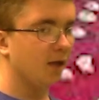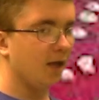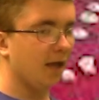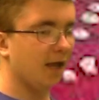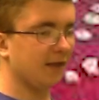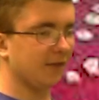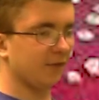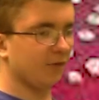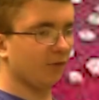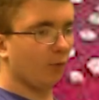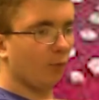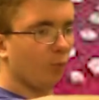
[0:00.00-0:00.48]

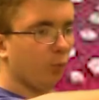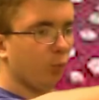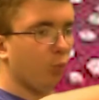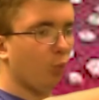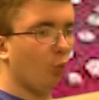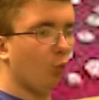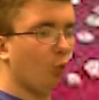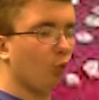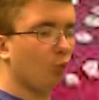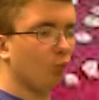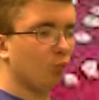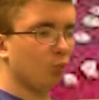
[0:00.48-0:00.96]
has a
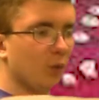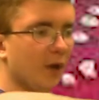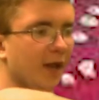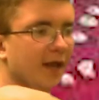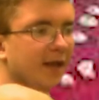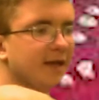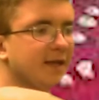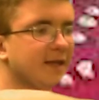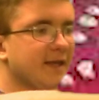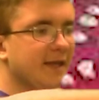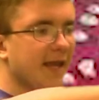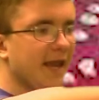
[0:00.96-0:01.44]

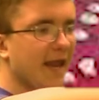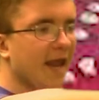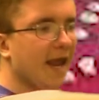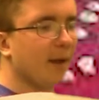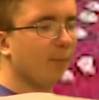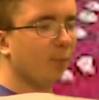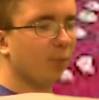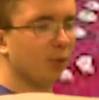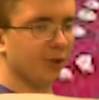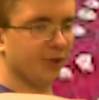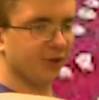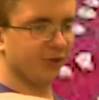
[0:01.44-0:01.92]
red
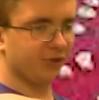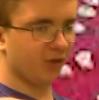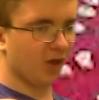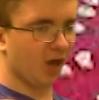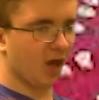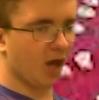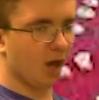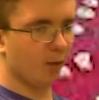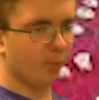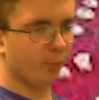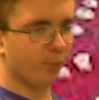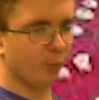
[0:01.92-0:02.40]
cap on the
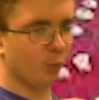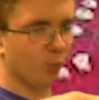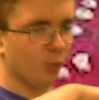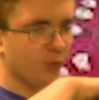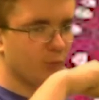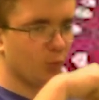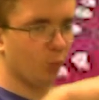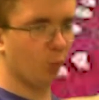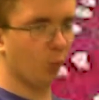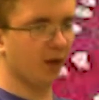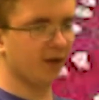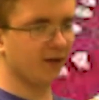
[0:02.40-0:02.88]
top
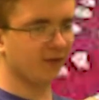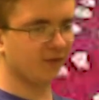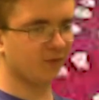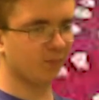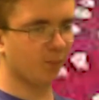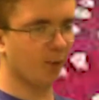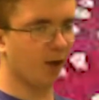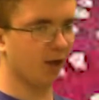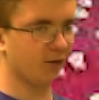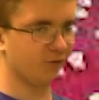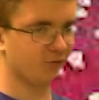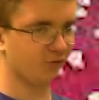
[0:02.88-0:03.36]
with white
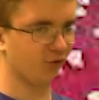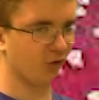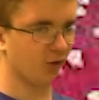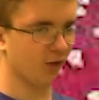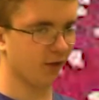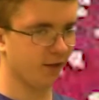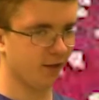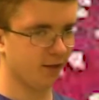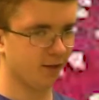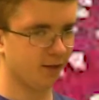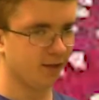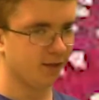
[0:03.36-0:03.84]
spots
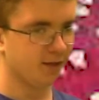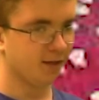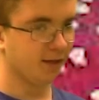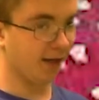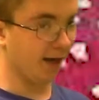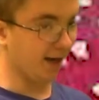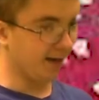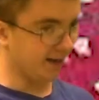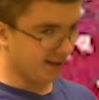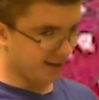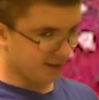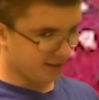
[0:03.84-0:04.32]
on it,
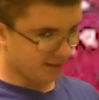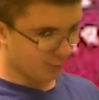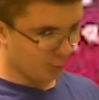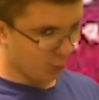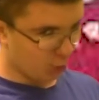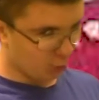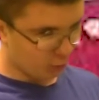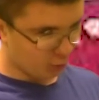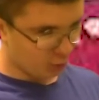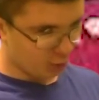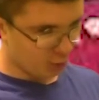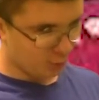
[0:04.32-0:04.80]
kind of like the
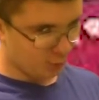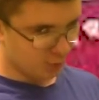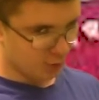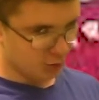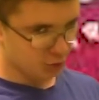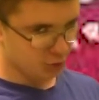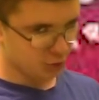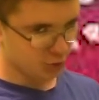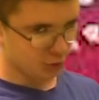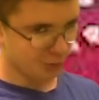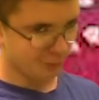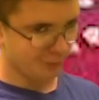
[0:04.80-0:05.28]
Mario
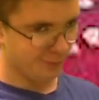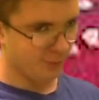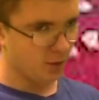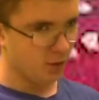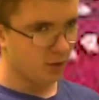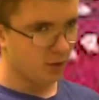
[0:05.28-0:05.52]
mushroom.